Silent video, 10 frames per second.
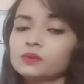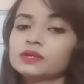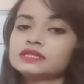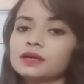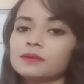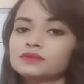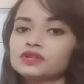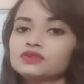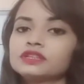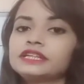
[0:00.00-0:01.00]
when
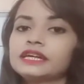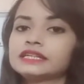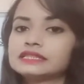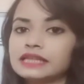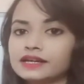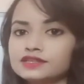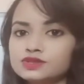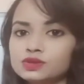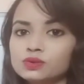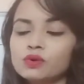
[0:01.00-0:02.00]
something really
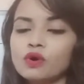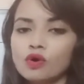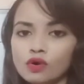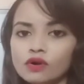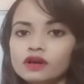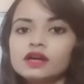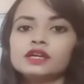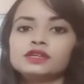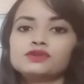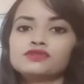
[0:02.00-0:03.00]
excites you or
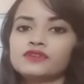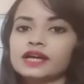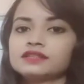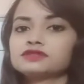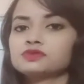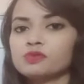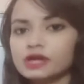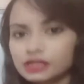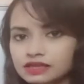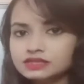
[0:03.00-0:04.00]
you find it
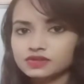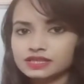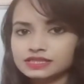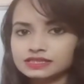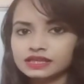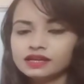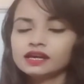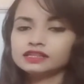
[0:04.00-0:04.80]
very interesting,